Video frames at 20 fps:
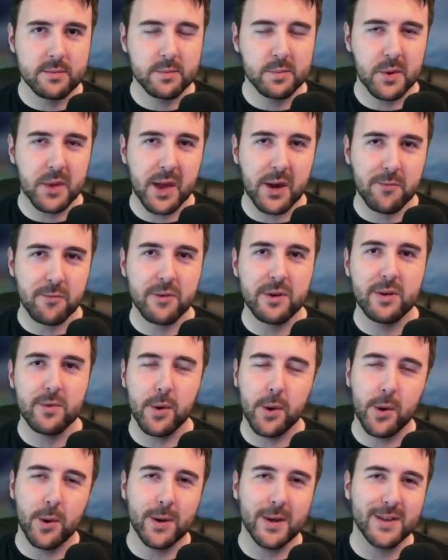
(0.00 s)
But that
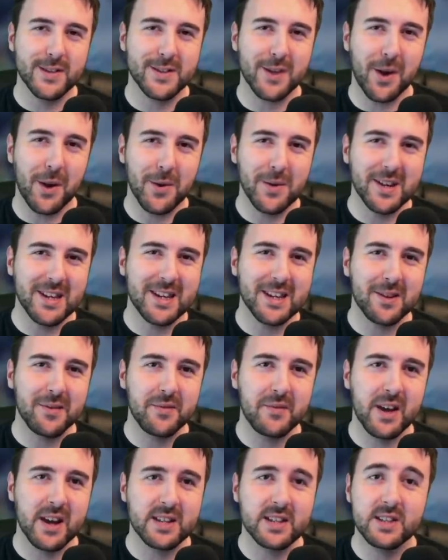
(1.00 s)
reroll is only in
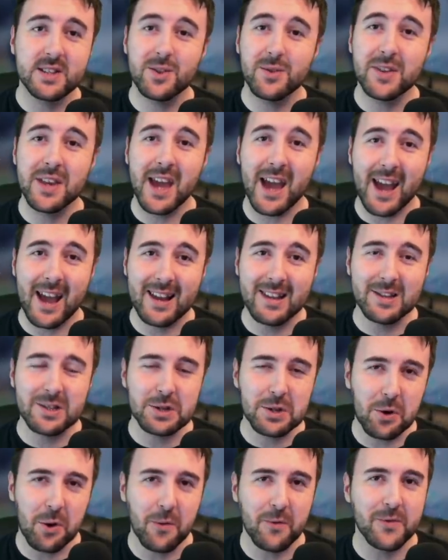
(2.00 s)
effect until the end
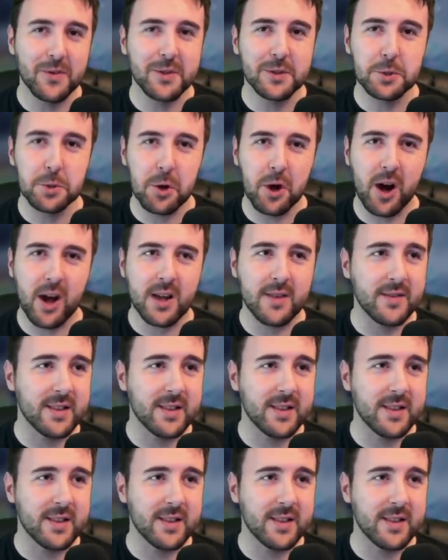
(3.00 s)
of the drive.